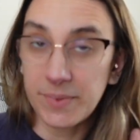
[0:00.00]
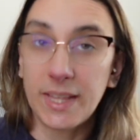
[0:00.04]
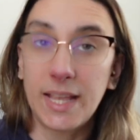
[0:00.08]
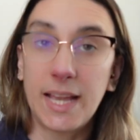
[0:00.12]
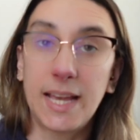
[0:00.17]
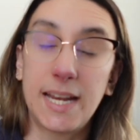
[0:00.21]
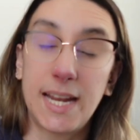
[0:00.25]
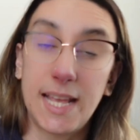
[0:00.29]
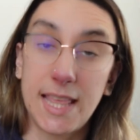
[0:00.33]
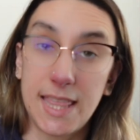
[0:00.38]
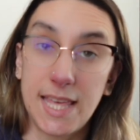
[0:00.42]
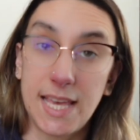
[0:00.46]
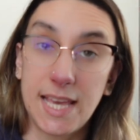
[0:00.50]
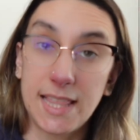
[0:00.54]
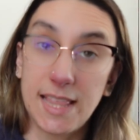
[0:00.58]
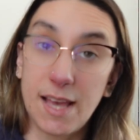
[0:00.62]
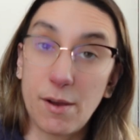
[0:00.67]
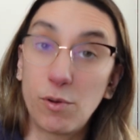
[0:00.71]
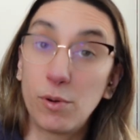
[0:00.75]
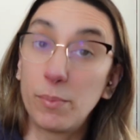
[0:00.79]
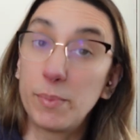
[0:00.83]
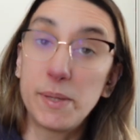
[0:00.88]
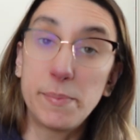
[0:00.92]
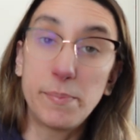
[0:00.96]
And I think that
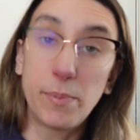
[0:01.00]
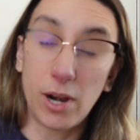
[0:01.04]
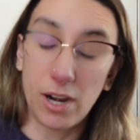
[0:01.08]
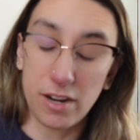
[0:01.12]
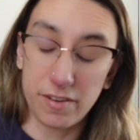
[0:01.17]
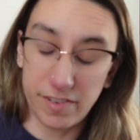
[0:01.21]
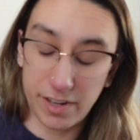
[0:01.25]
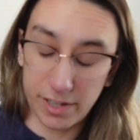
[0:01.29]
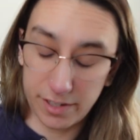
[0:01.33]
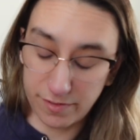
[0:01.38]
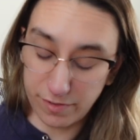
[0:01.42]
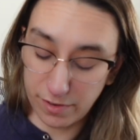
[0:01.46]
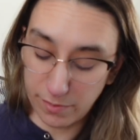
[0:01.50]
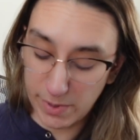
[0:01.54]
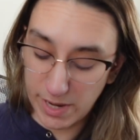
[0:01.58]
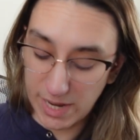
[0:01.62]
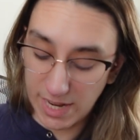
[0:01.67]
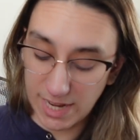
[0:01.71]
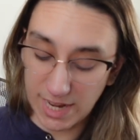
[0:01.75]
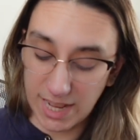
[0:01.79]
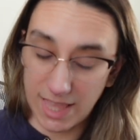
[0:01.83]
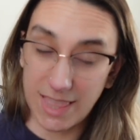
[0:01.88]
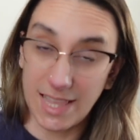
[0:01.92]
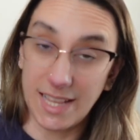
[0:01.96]
will be perfect for me,
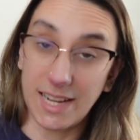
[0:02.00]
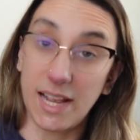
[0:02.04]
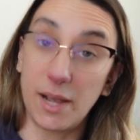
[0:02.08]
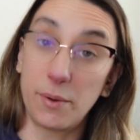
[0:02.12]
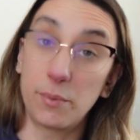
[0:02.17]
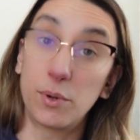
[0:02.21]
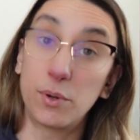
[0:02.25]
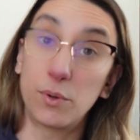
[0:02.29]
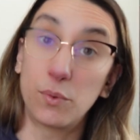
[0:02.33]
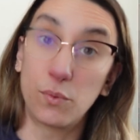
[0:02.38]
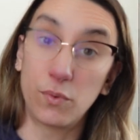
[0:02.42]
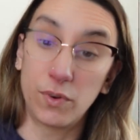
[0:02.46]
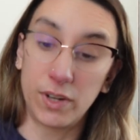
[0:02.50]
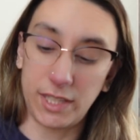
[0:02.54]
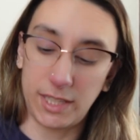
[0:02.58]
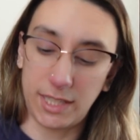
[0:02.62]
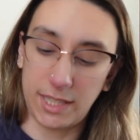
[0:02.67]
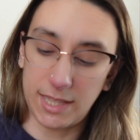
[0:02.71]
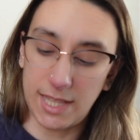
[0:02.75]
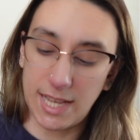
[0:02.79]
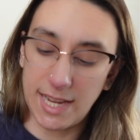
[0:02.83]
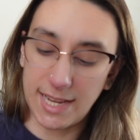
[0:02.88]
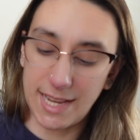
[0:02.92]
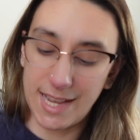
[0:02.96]
and I think I will really
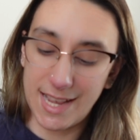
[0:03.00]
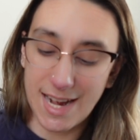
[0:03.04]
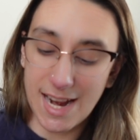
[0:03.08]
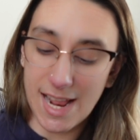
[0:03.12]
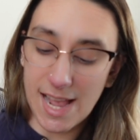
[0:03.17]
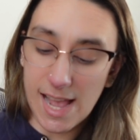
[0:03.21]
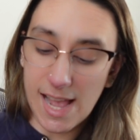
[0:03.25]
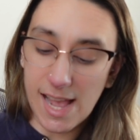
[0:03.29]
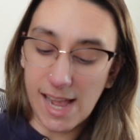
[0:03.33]
like it.